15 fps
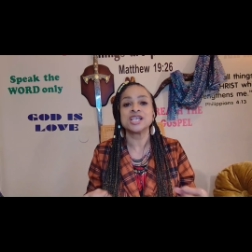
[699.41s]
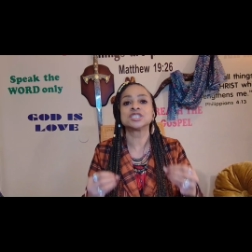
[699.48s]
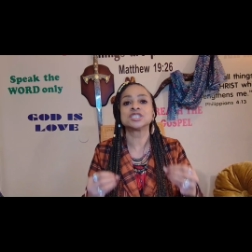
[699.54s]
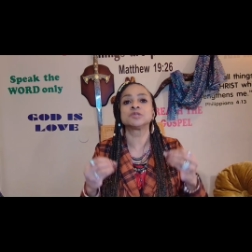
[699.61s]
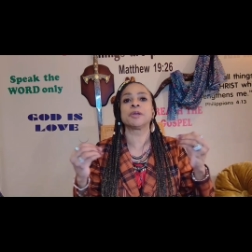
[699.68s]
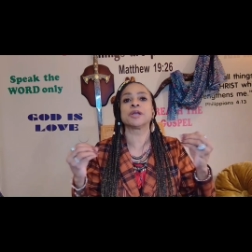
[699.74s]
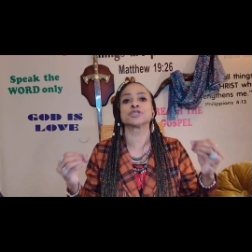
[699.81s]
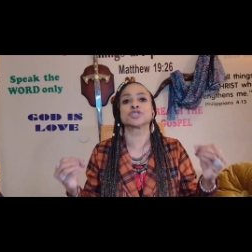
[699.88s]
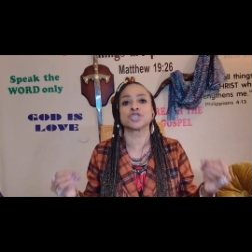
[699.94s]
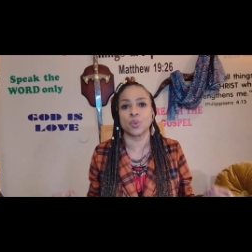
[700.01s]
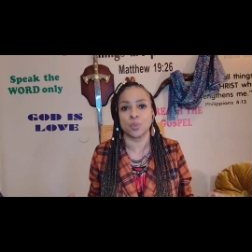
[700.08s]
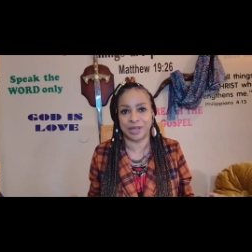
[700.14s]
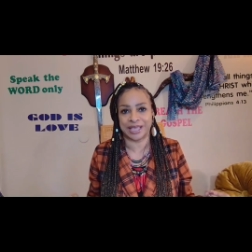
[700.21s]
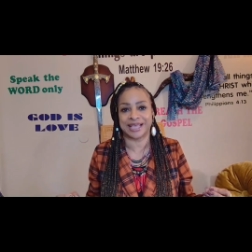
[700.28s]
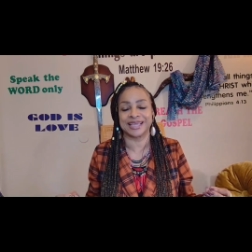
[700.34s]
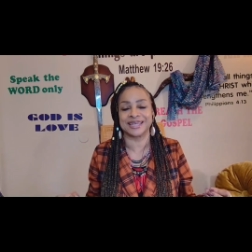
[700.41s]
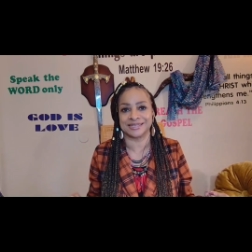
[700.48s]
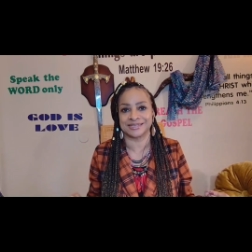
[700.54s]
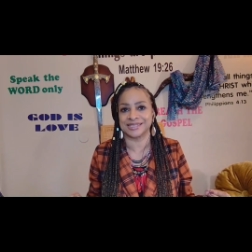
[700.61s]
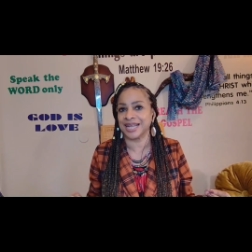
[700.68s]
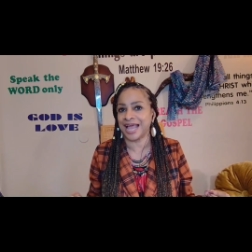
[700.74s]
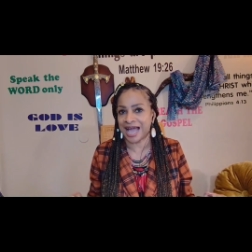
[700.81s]
spiritual
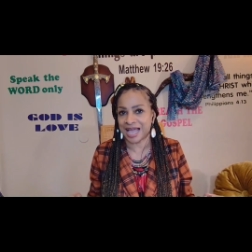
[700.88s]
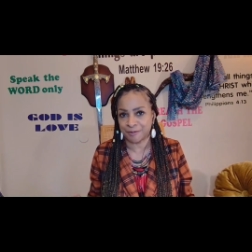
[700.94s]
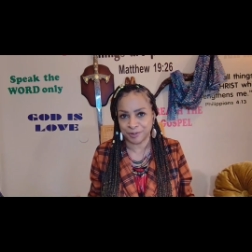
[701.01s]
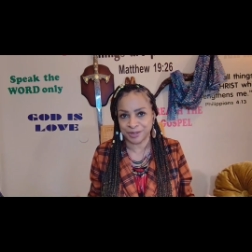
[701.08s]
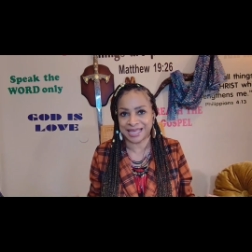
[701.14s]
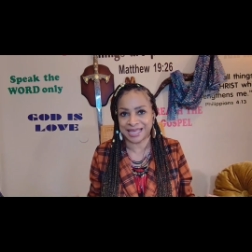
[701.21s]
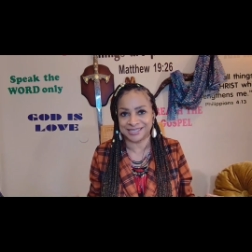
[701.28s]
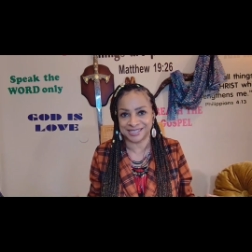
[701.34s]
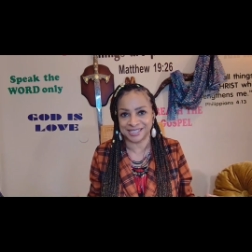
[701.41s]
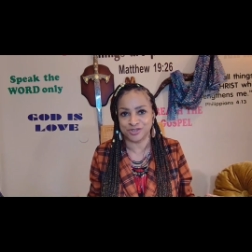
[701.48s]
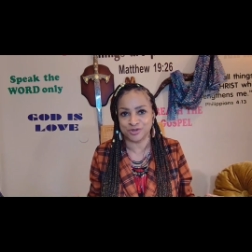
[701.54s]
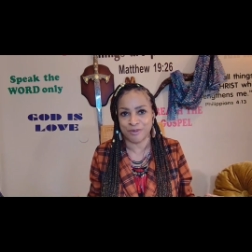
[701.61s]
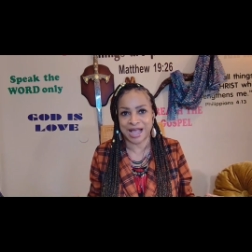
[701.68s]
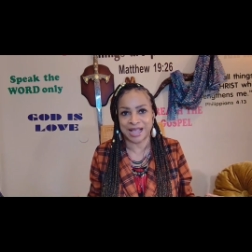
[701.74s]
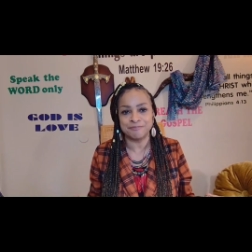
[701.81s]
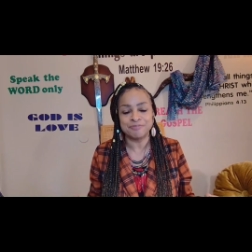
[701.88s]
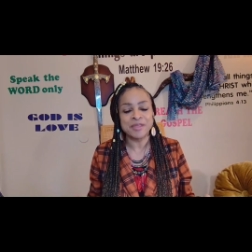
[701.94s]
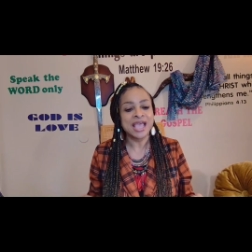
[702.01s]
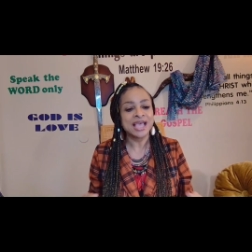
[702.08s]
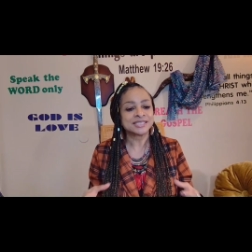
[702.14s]
wickedness in high places, right?